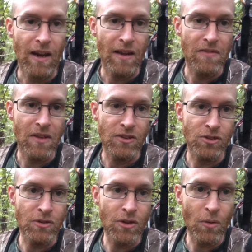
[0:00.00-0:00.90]
And then
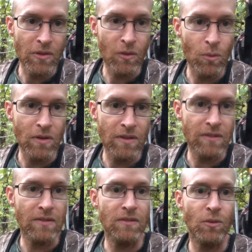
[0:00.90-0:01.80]
you go in the
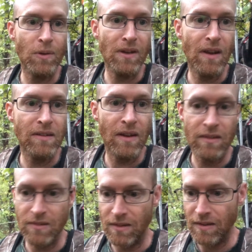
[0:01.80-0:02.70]
woods 28
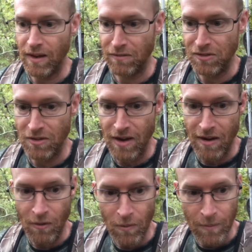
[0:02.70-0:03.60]
days after
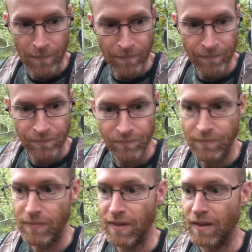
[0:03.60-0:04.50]
now
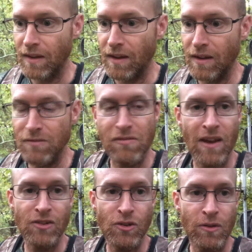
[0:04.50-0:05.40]
and
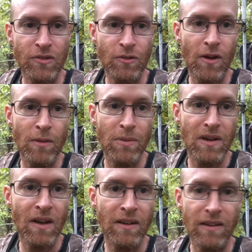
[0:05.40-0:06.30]
find you a scrape
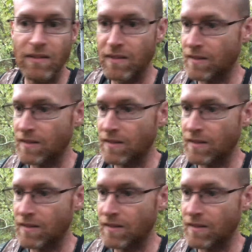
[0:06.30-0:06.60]
and hunt it.